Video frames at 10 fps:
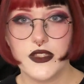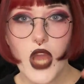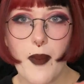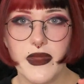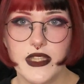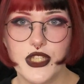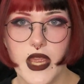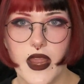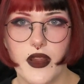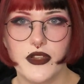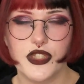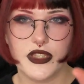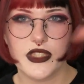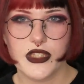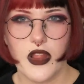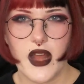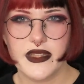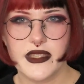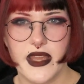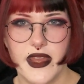top of the chair just
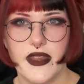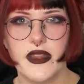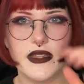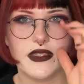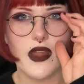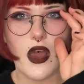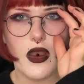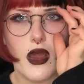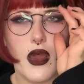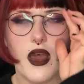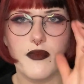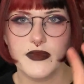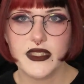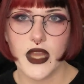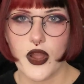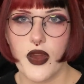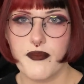slots in. It's not stuck on